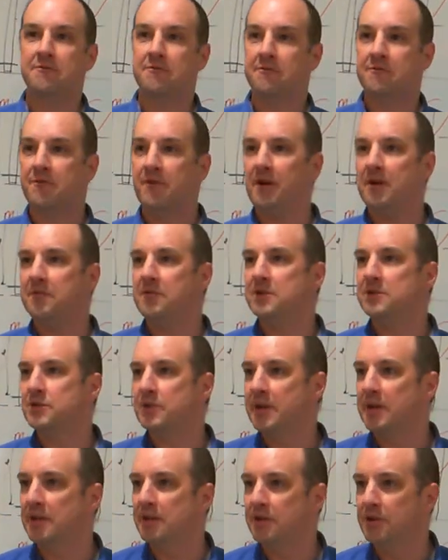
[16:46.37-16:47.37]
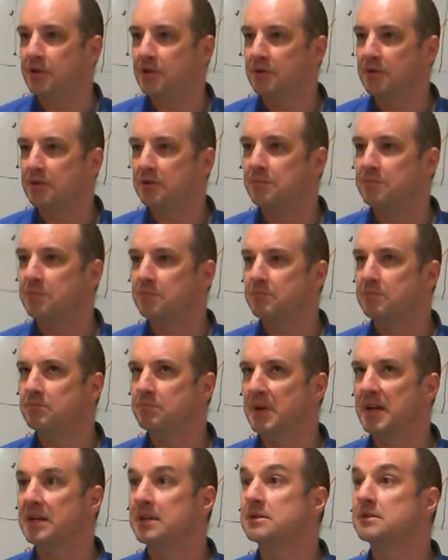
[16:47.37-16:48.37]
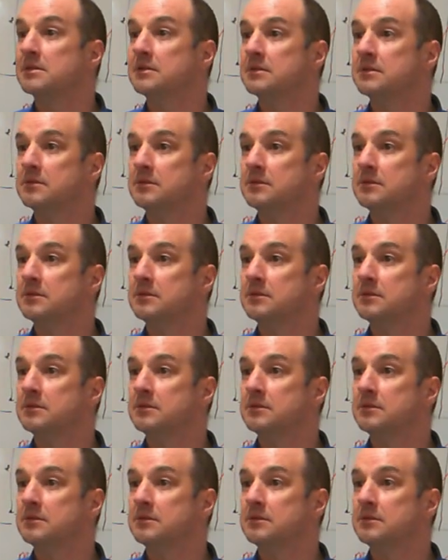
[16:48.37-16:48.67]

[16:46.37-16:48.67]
500 kilonewton meters,